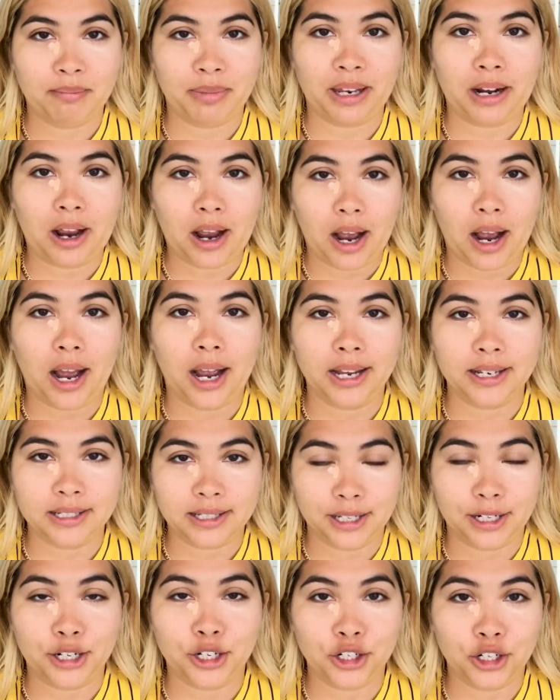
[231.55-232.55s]
but I
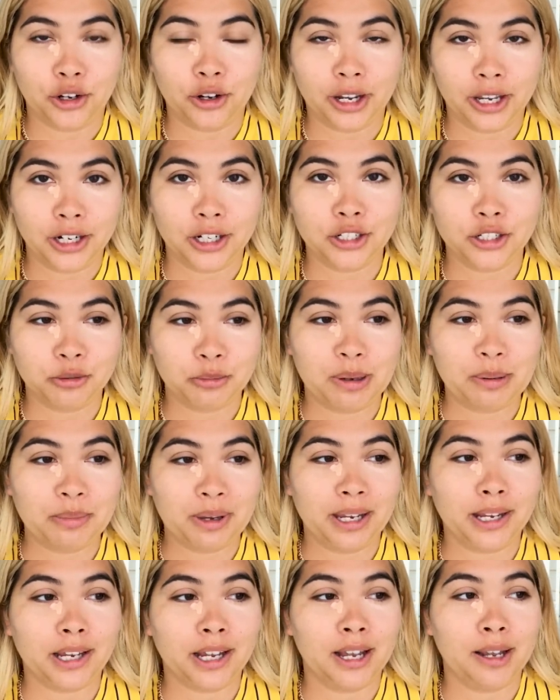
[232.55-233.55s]
didn't know how to do my
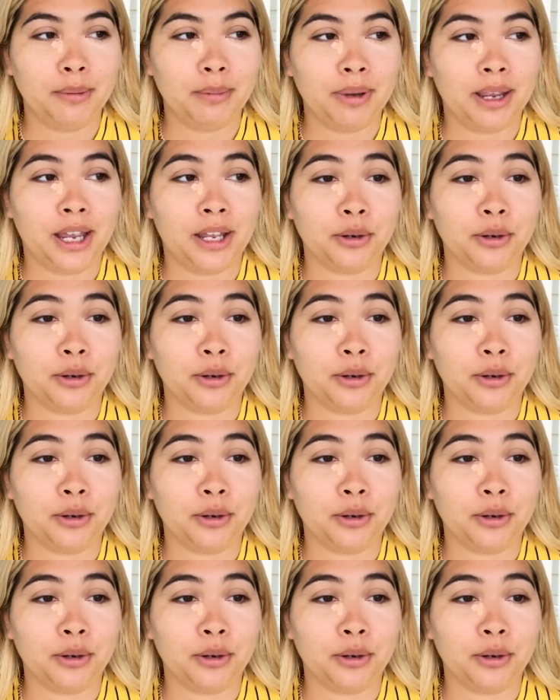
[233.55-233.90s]
makeup,